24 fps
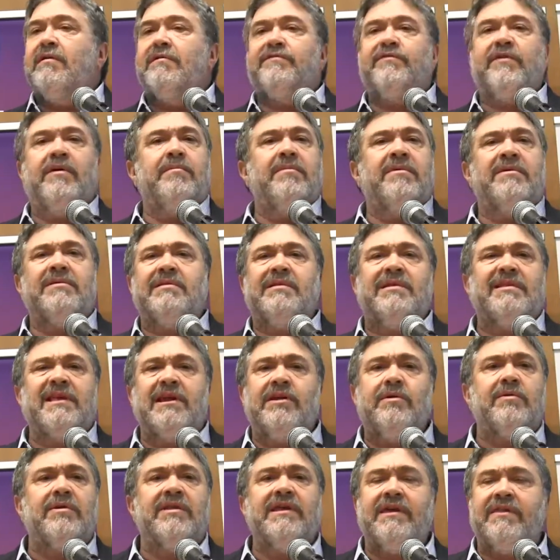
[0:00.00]
From
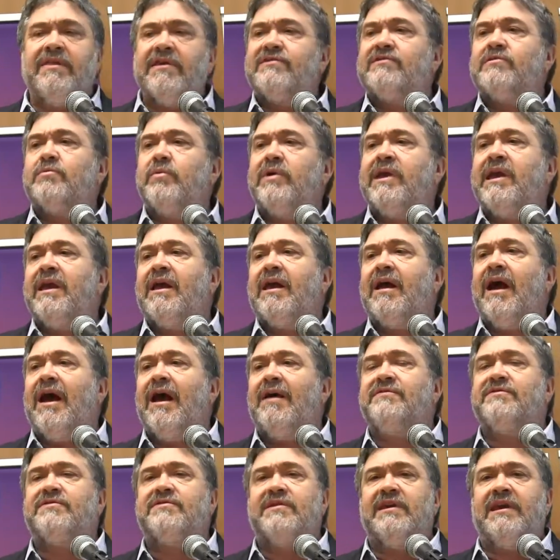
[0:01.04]
literally this week,
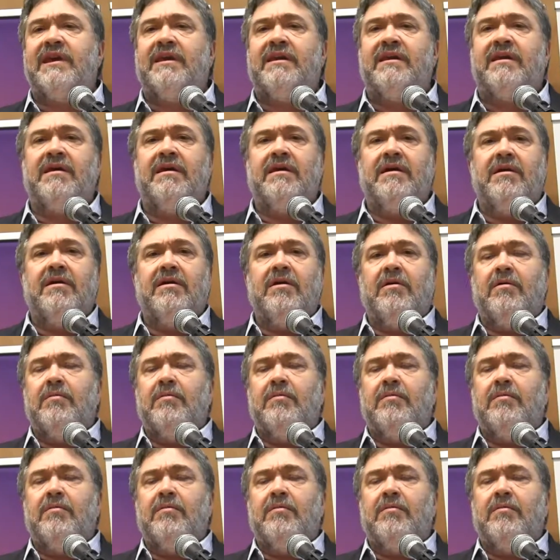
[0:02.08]
I've seen